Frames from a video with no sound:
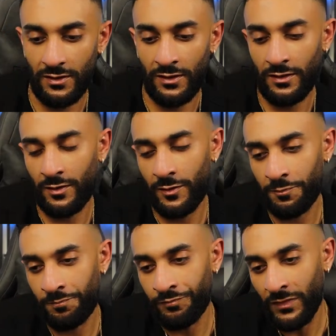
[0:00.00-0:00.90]

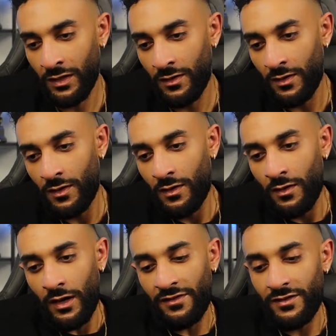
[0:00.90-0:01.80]

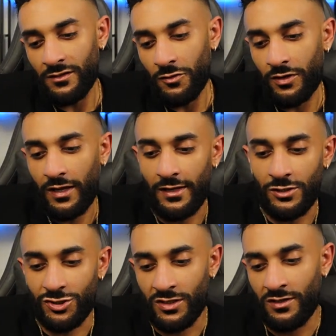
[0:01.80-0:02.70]
I think
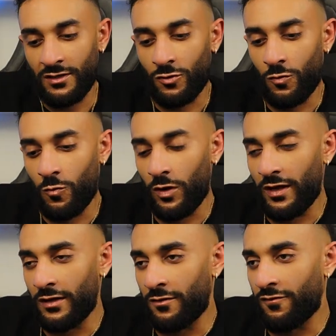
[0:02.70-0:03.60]
location
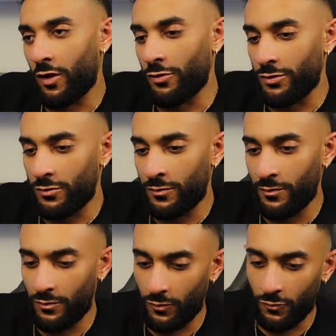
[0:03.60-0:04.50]
and
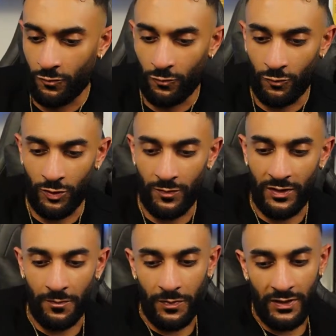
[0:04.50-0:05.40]
volume would
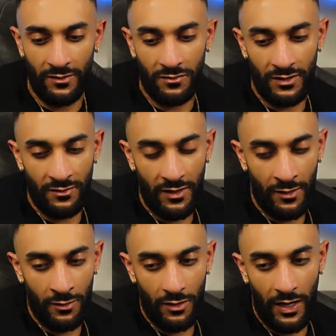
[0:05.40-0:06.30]
be a big thing
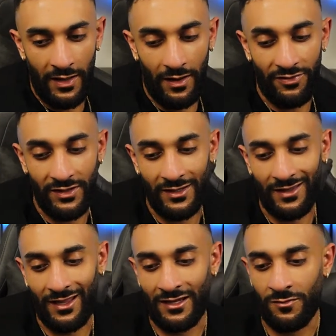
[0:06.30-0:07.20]
there. I think it
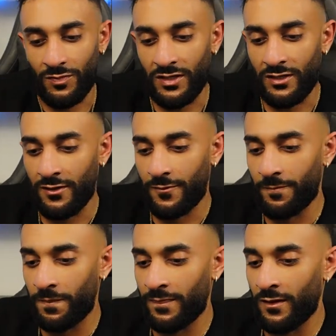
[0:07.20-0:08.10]
can be.